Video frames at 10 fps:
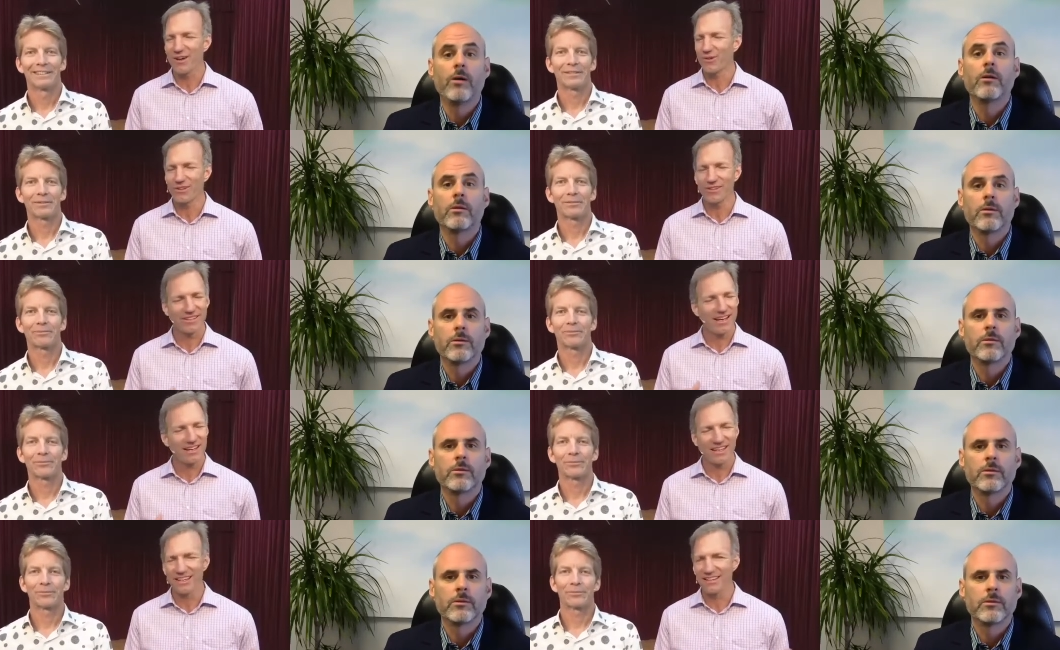Speaker 1: oh. yeah,
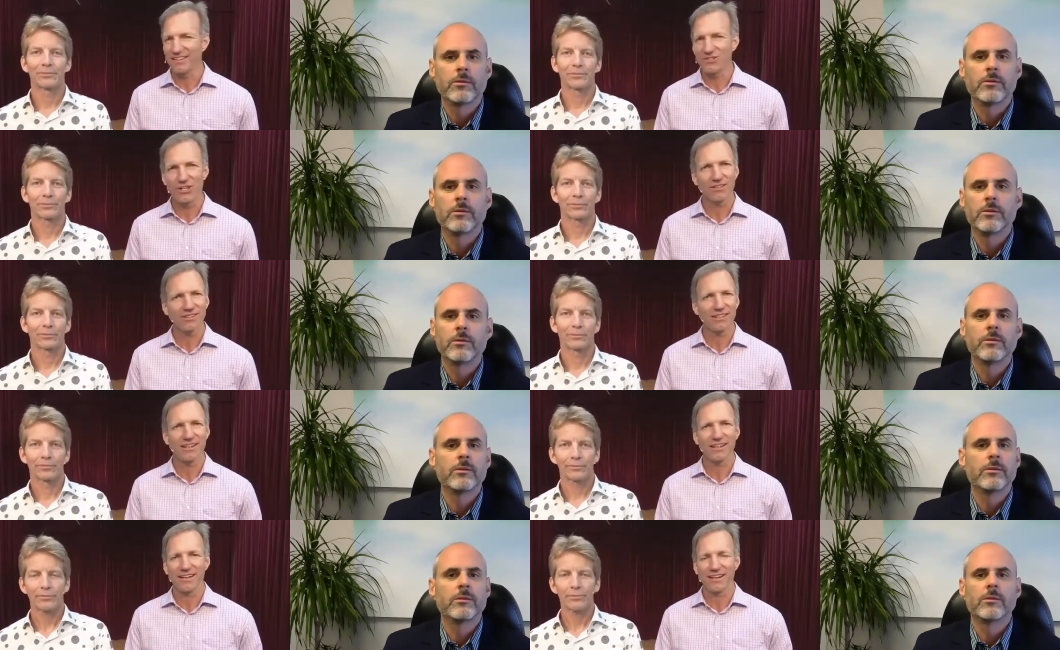again the juggling
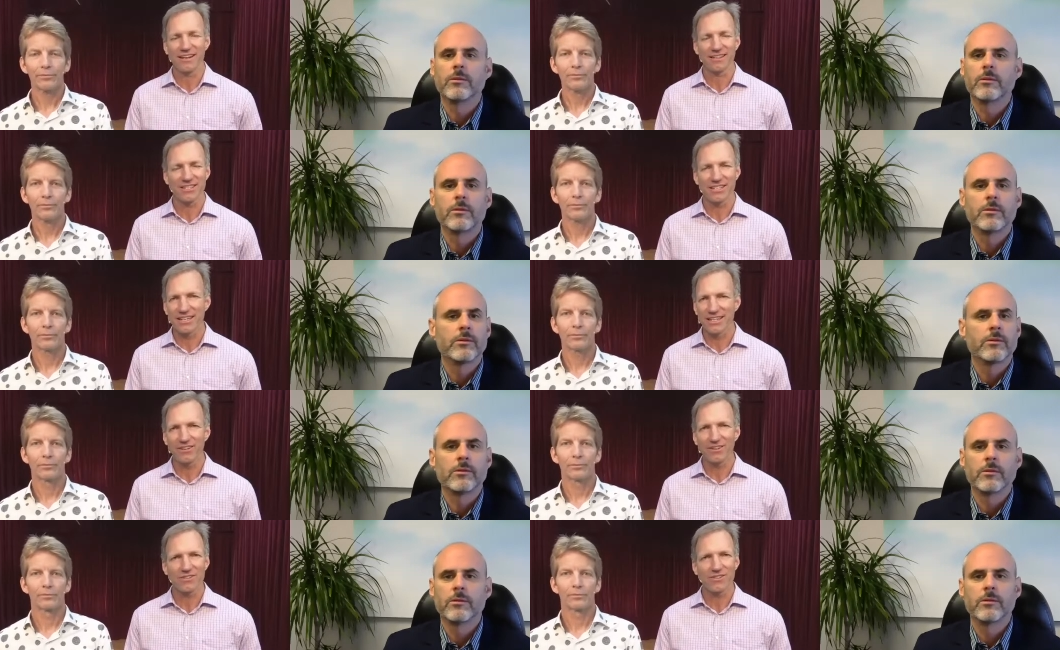uh,
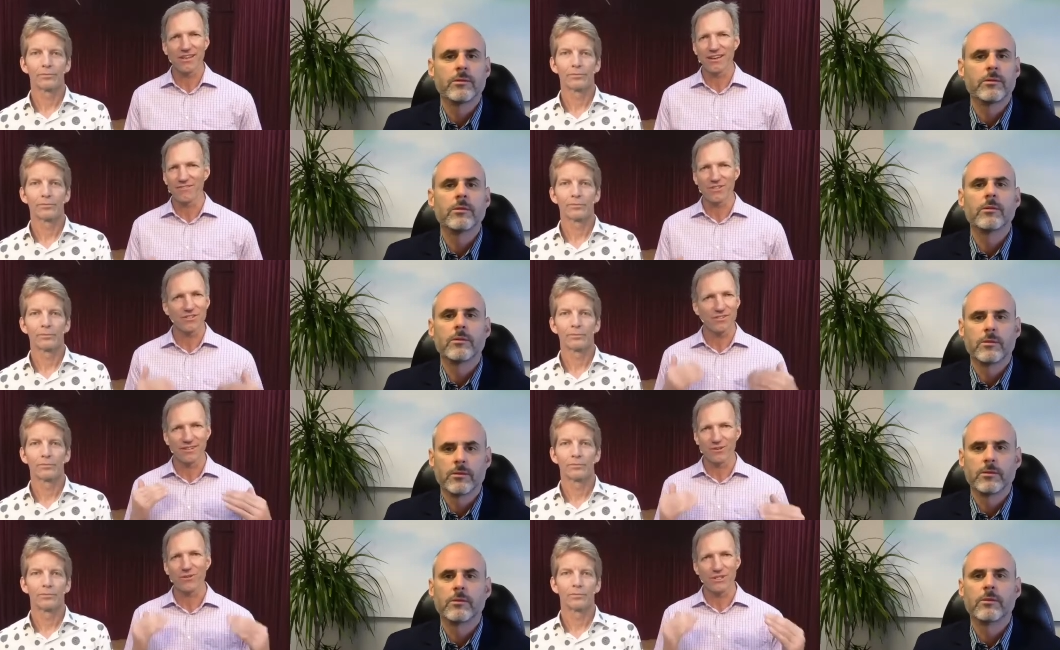skills have just
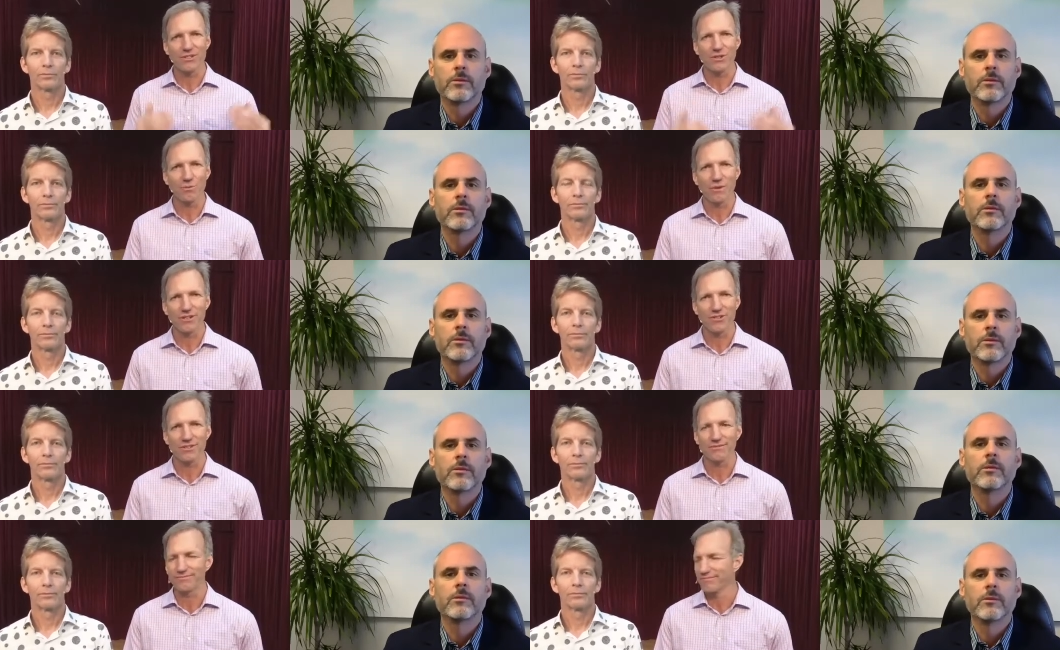increased so much, and
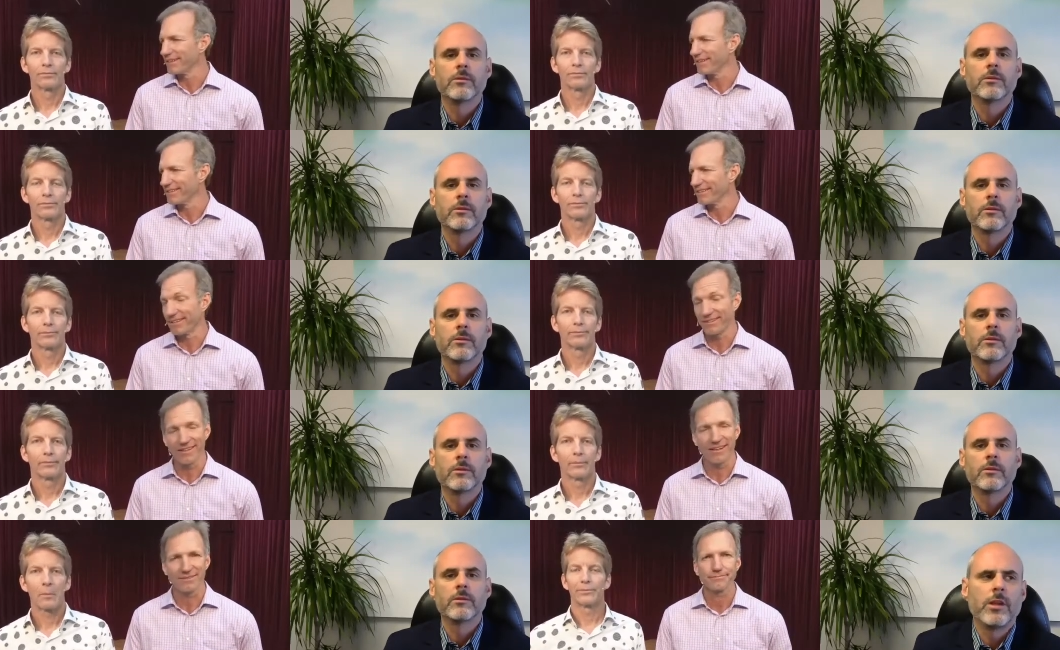and uh, yeah.
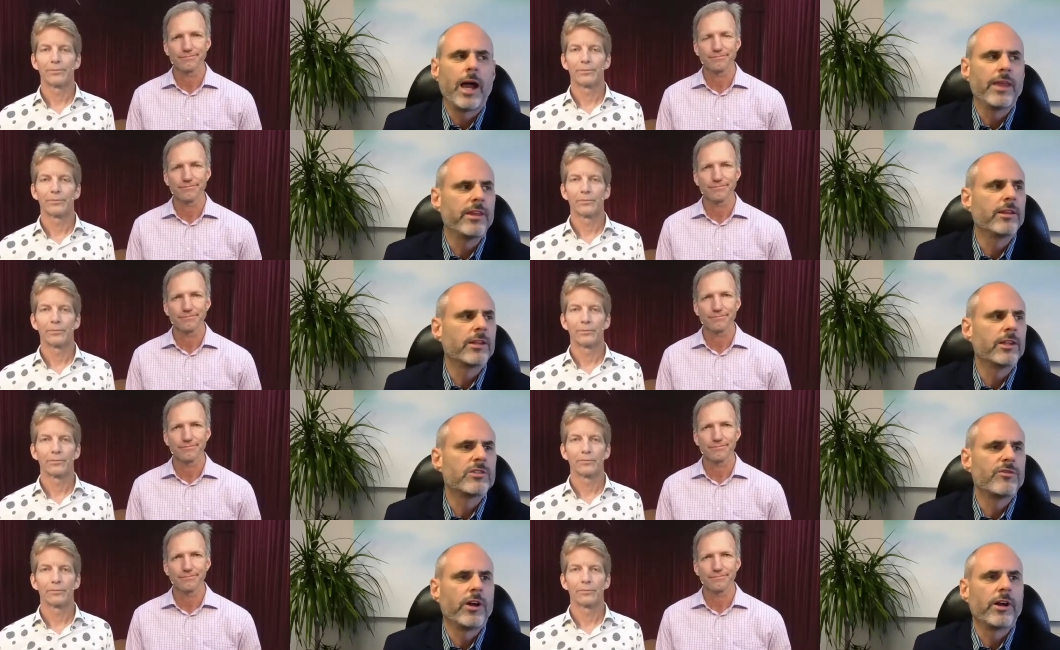
Speaker 2: I think that
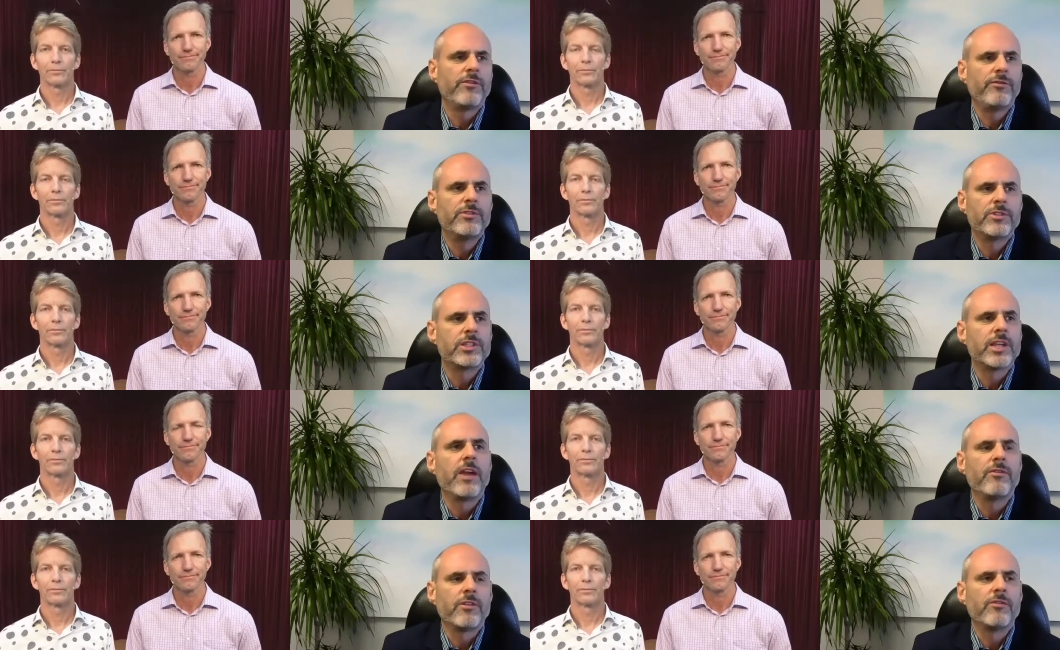it's very
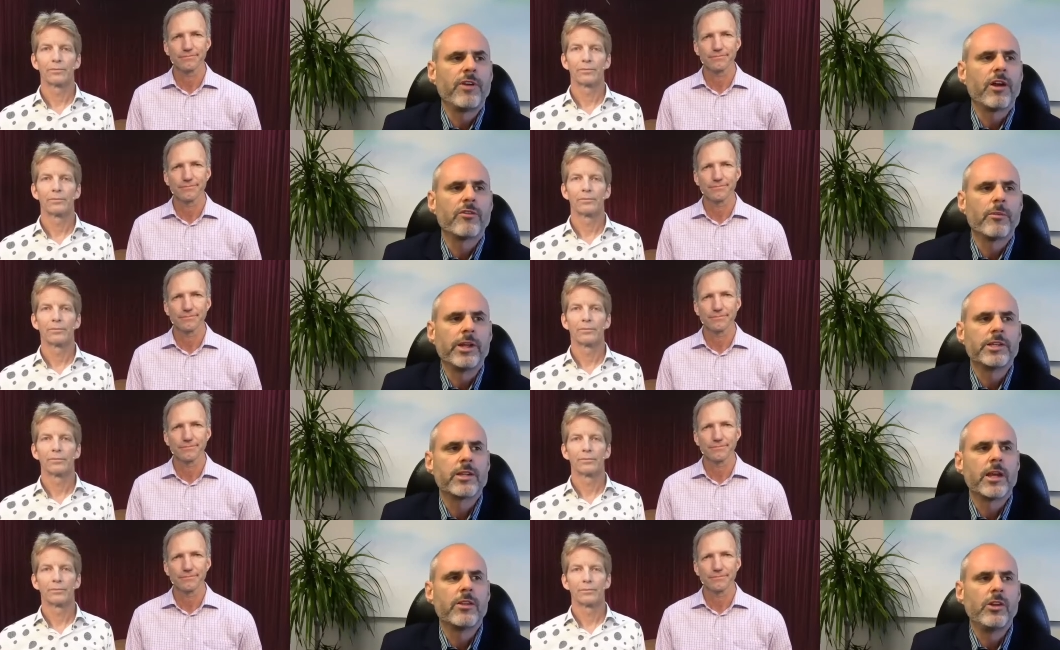safe and fair for me to
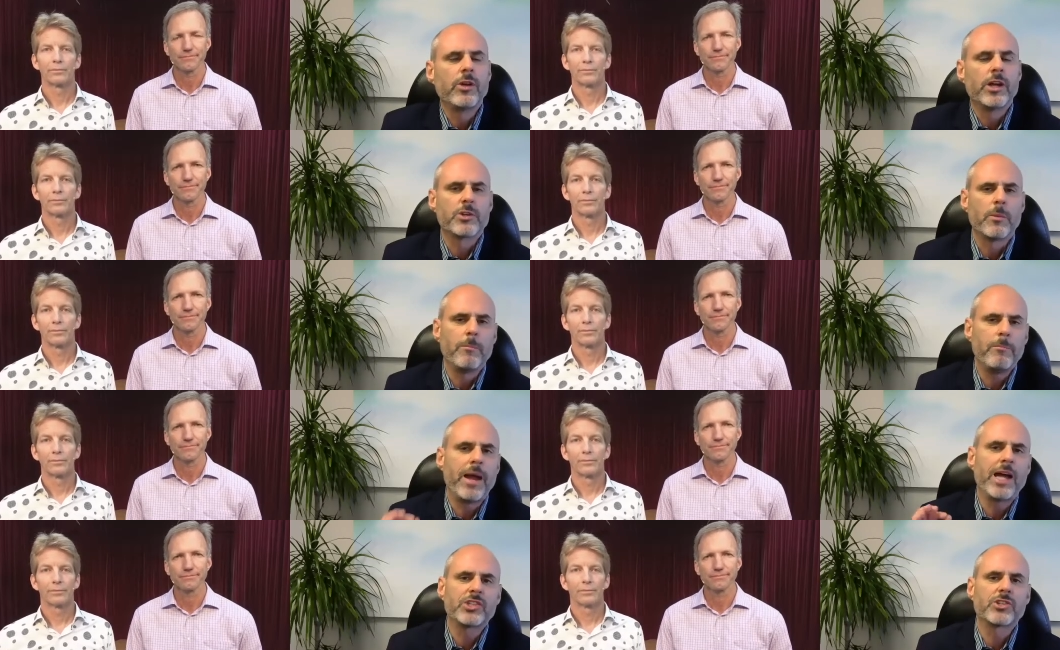say that you guys are
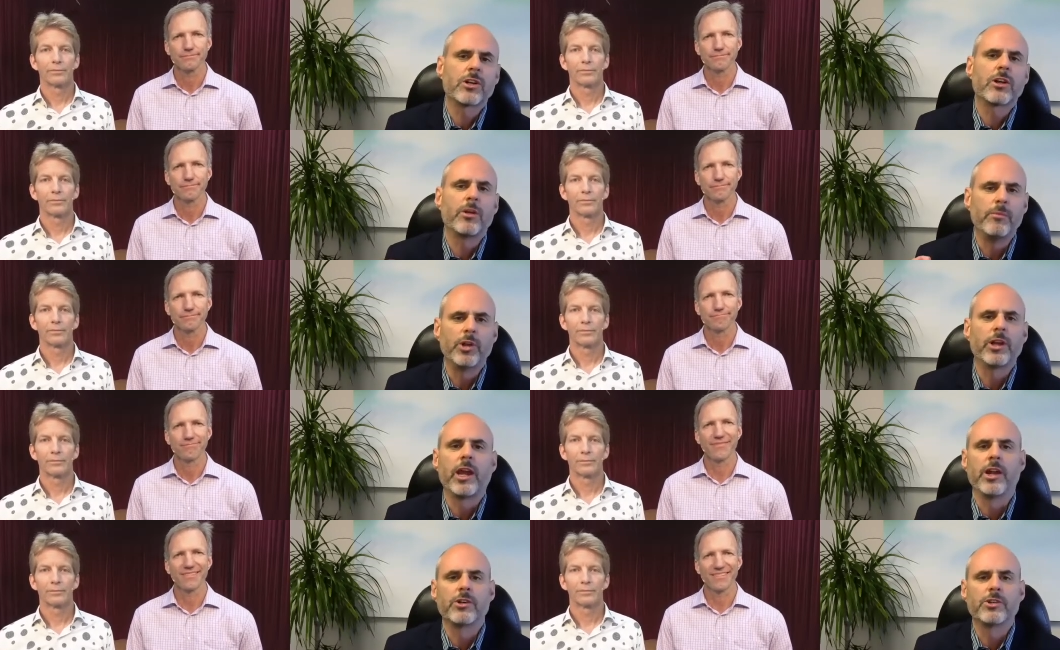master
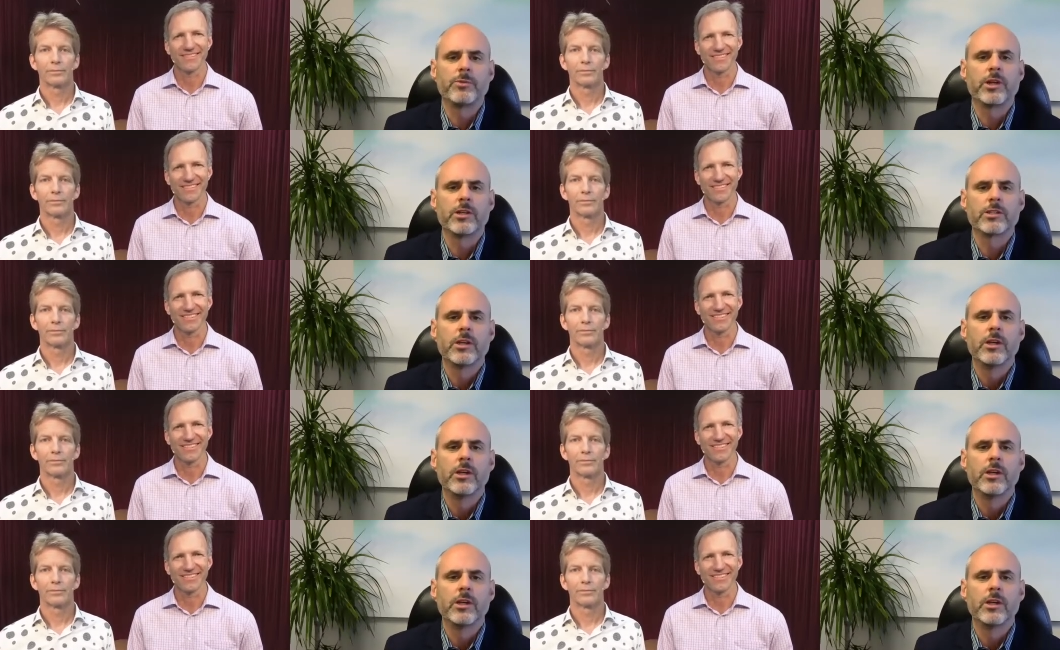communicators, because